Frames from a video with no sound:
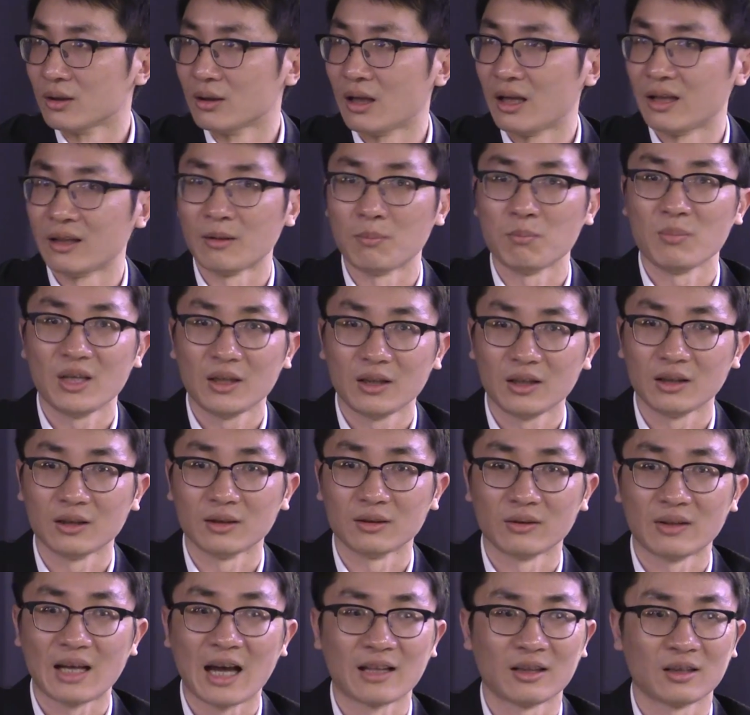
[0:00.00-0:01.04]
and
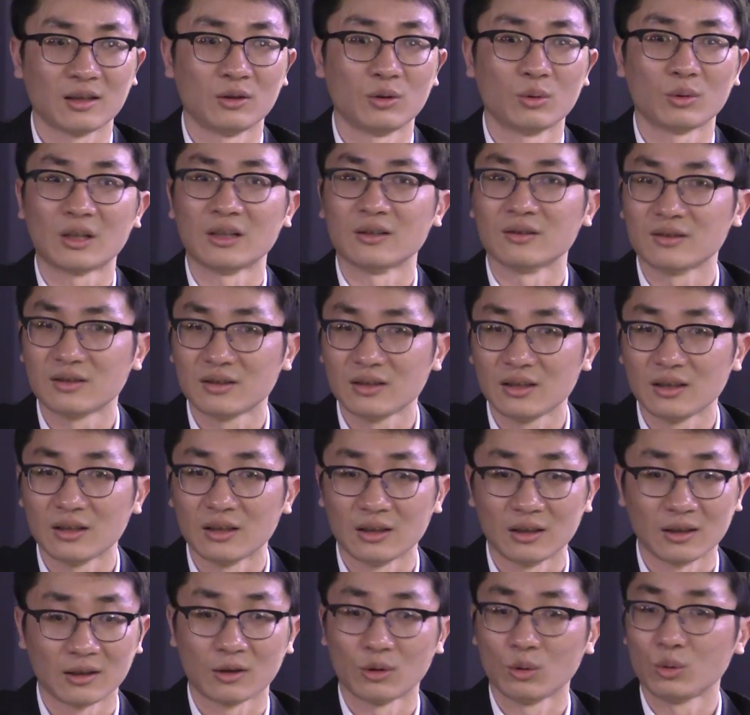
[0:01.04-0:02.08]
meaning that uh, you can
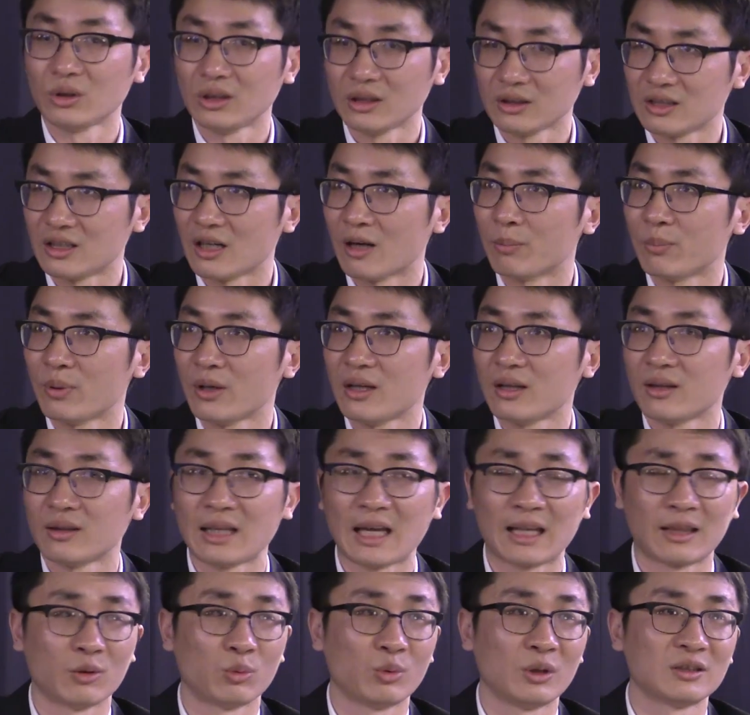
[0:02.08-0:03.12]
see, including Japan,
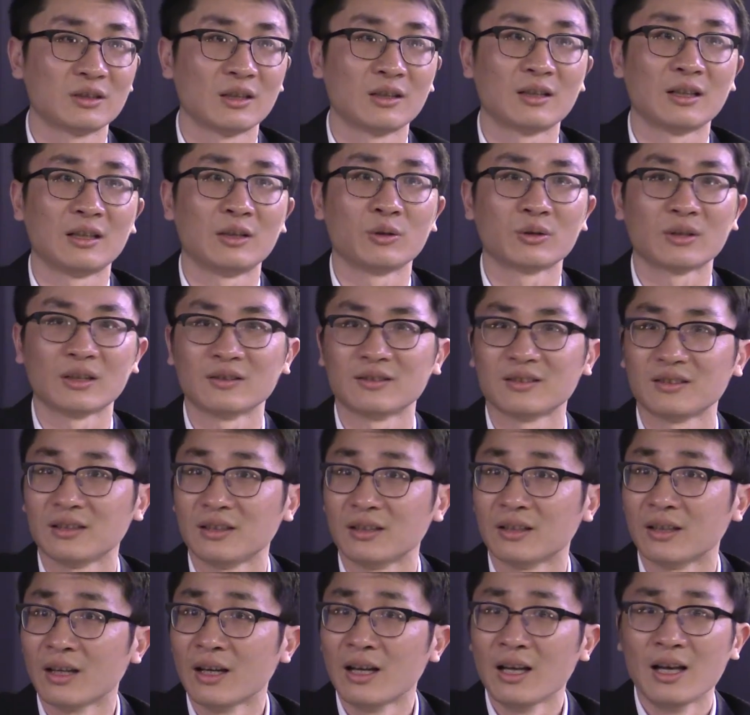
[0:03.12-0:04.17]
that recently you can
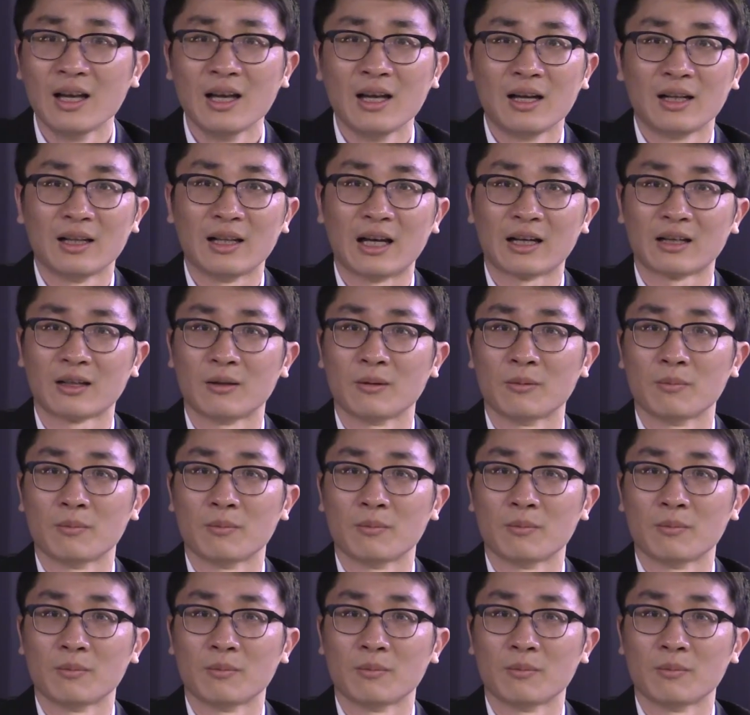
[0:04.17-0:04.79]
see like uh,